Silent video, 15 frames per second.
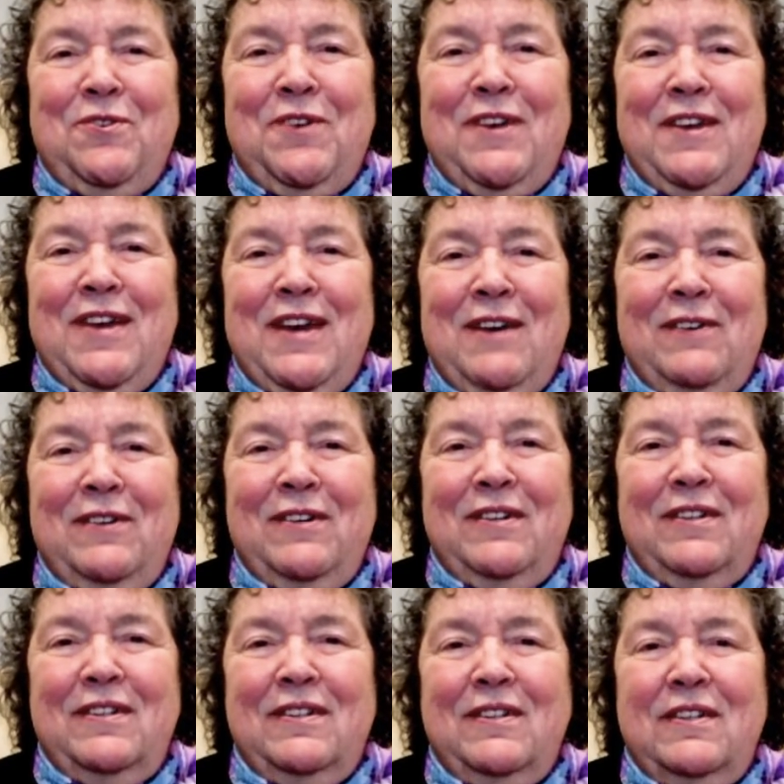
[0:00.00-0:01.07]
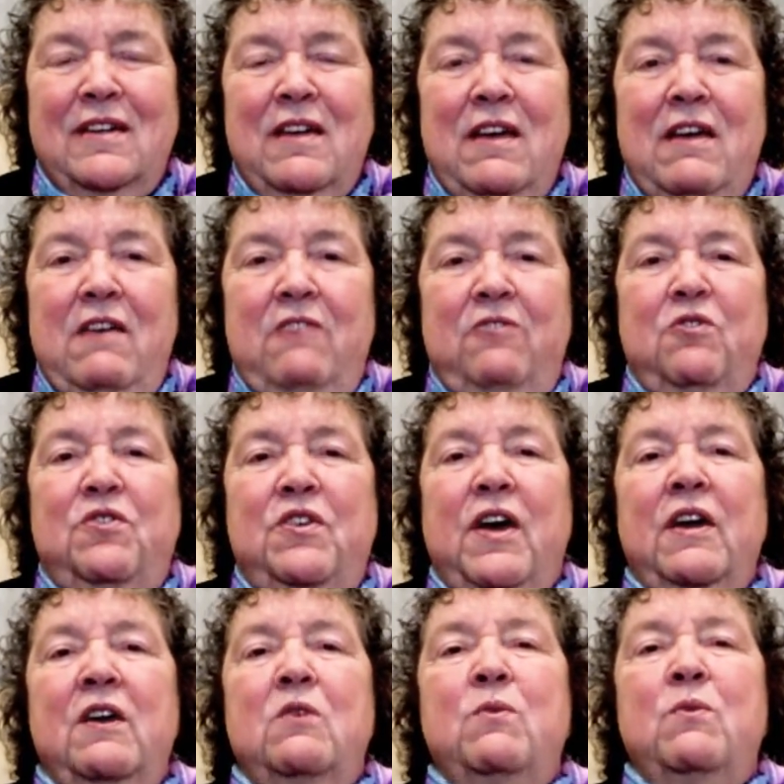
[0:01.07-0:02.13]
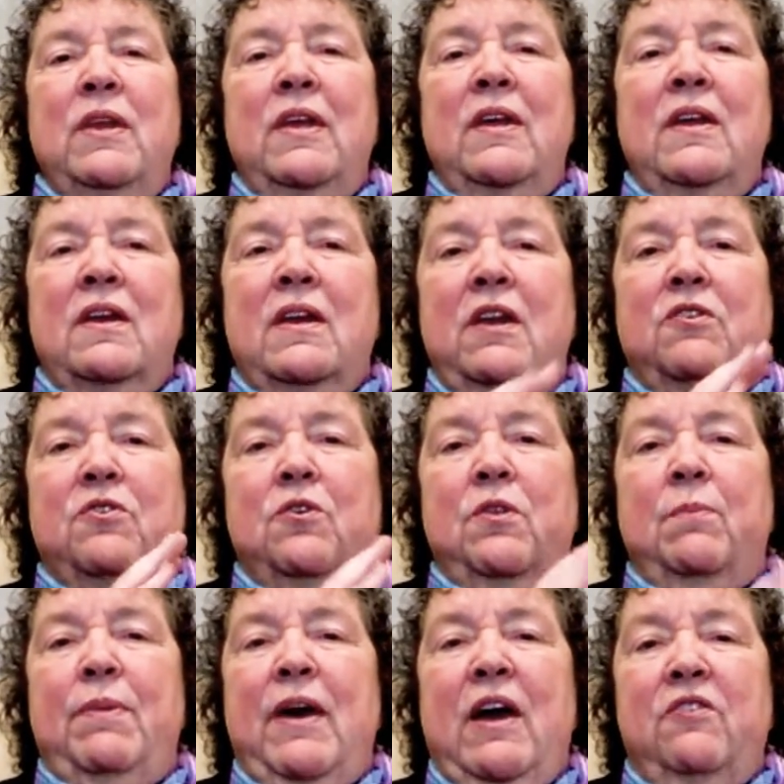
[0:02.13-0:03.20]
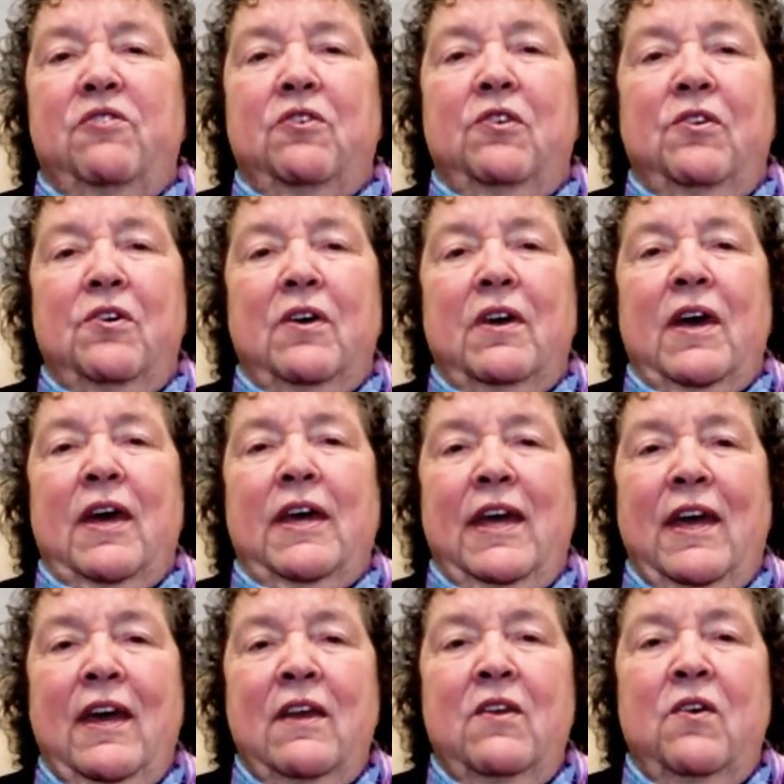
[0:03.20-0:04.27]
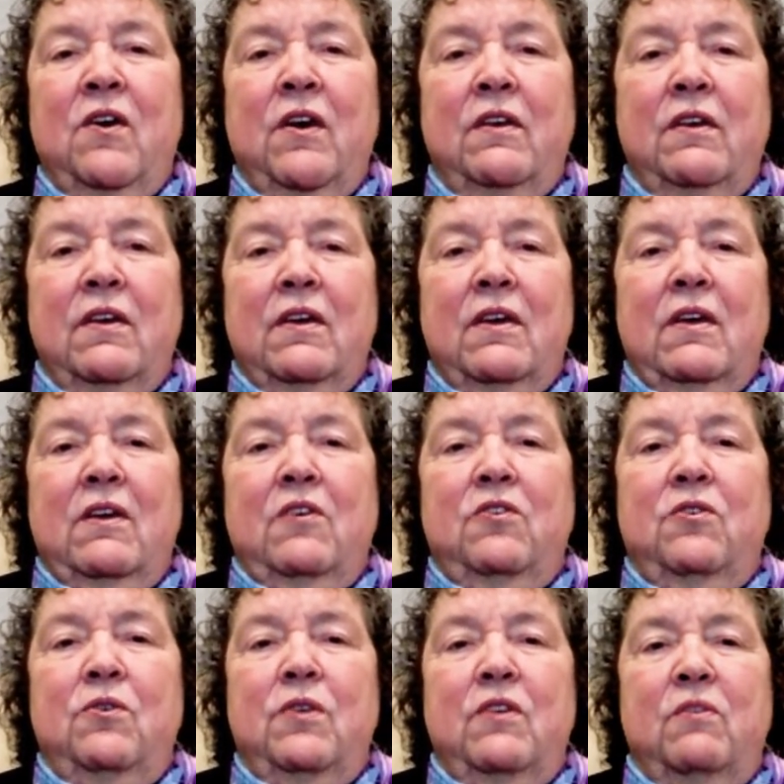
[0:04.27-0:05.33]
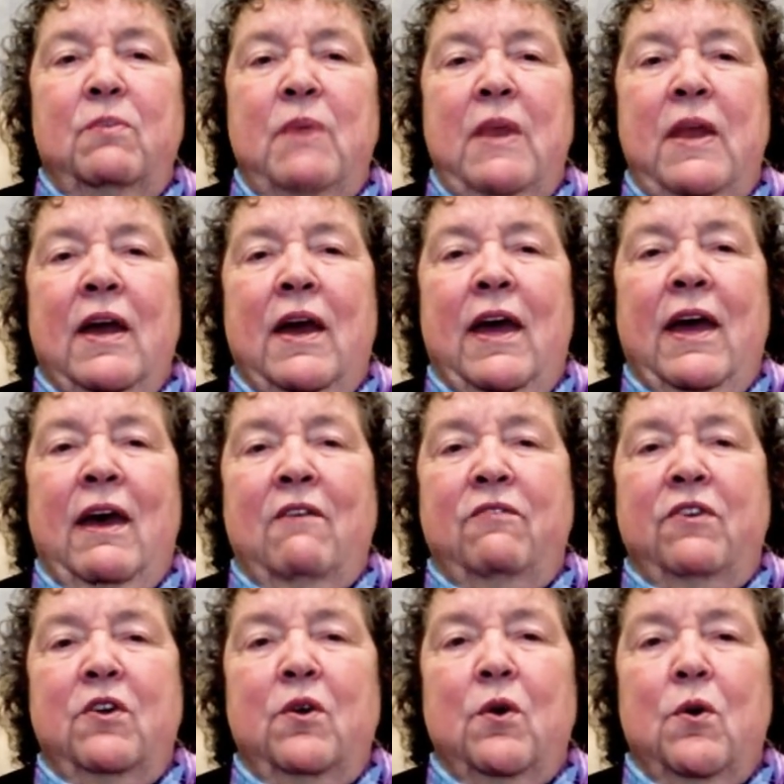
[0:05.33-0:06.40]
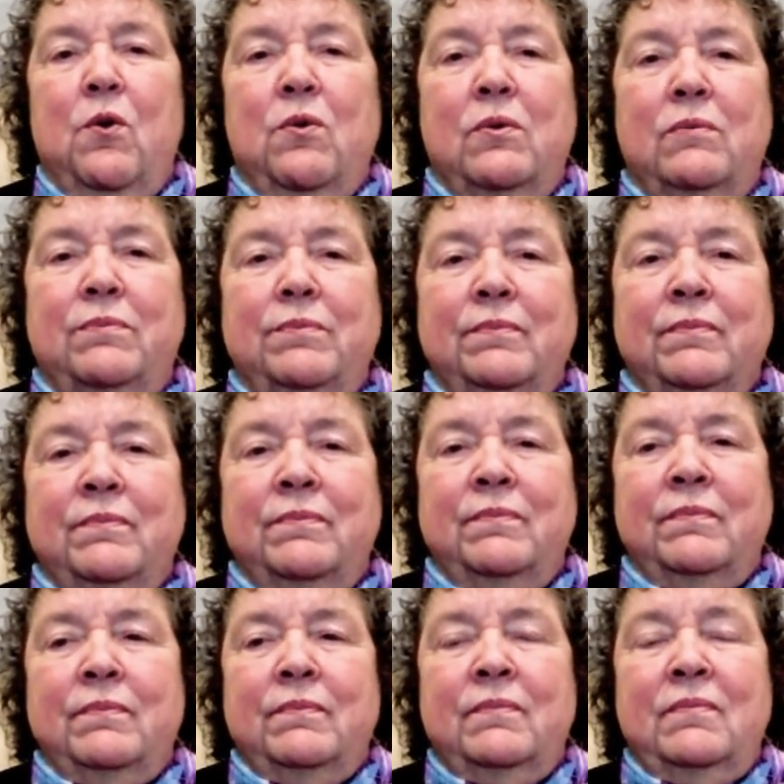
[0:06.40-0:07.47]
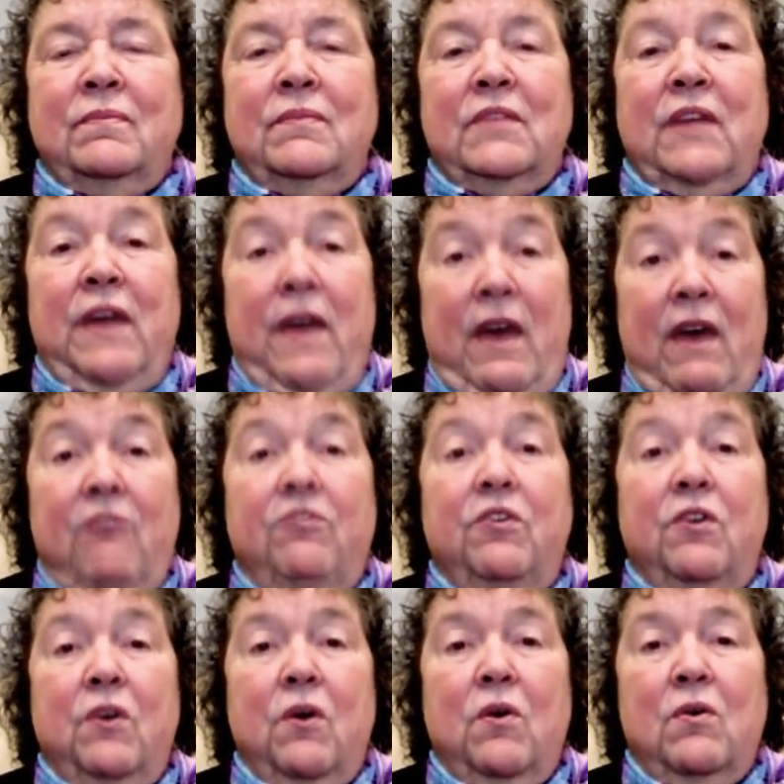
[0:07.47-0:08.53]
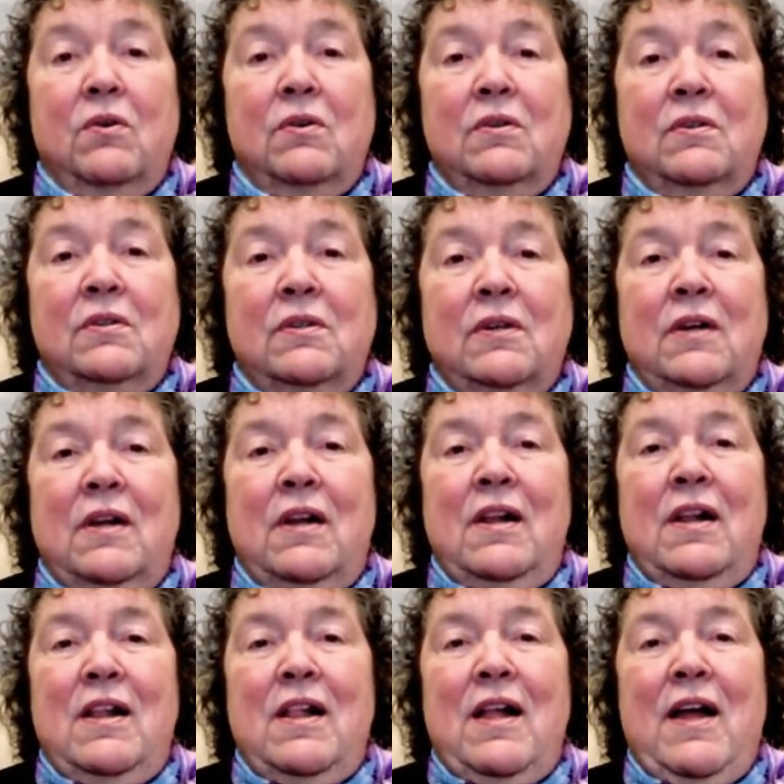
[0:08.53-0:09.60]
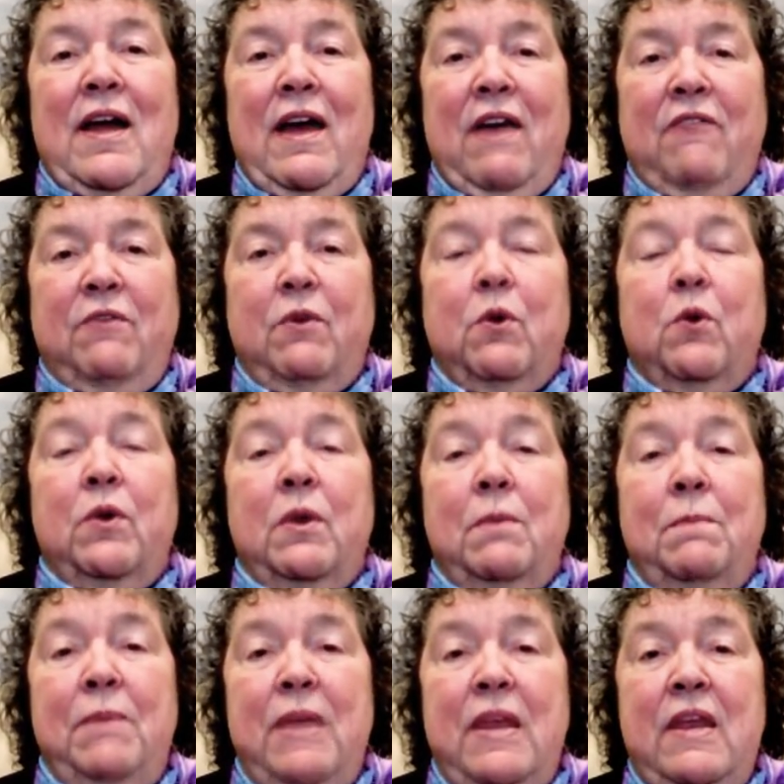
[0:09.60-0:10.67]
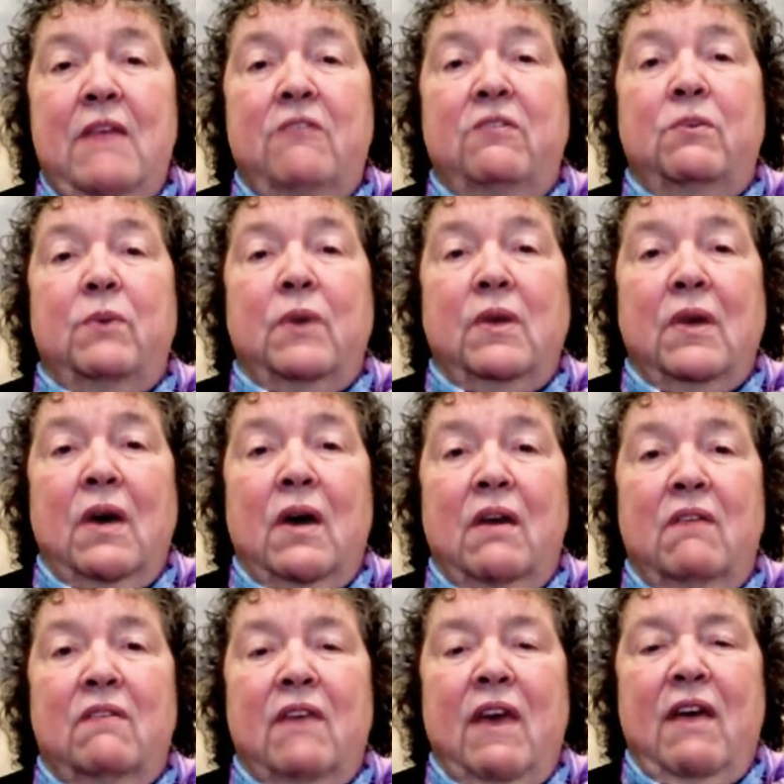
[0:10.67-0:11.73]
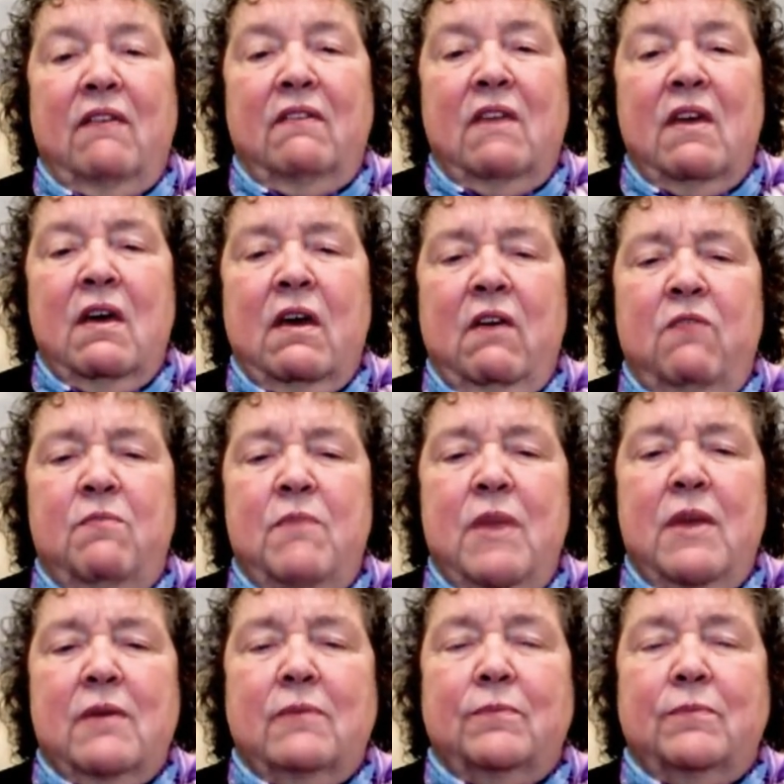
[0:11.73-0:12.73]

it down. So Duncan went in and he told the pastor, Look, I cannot do this meeting. I have to go. I have to go. I have to go in obedience to what God is asking of me.